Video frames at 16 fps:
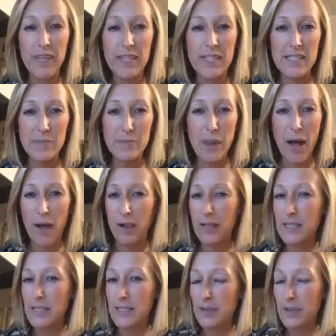smell.
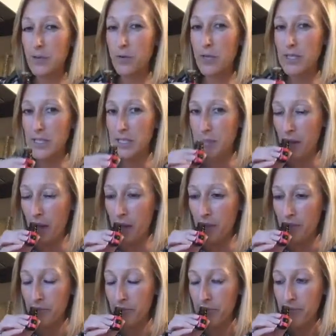You can smell
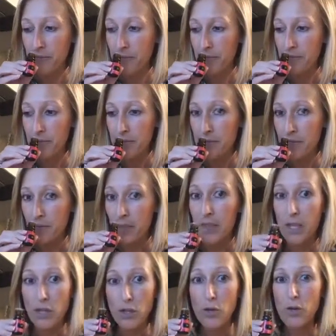
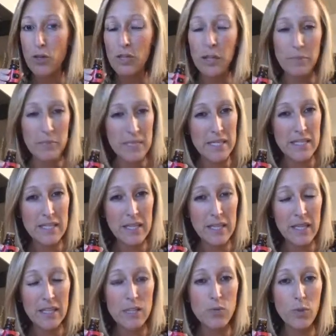the eucalyptus in
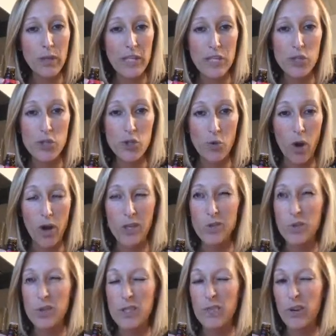it. It's really strong,
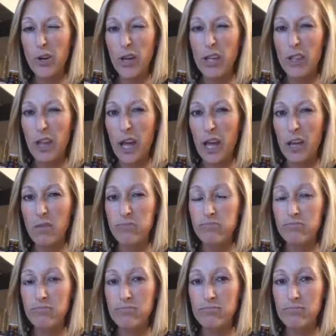so it's very like
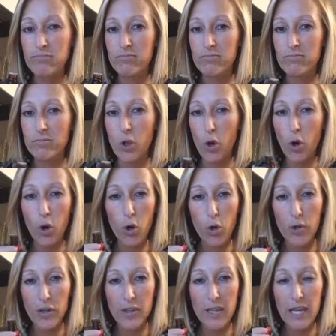
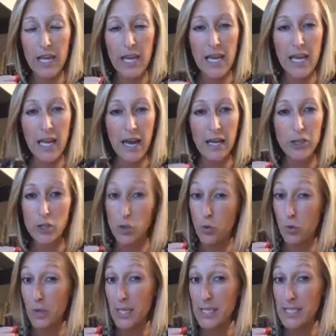earthy, kind of
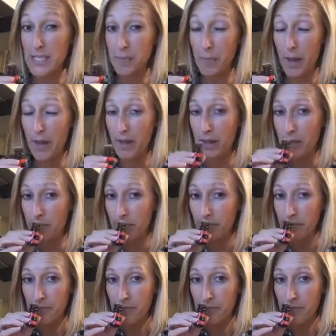tree smelling.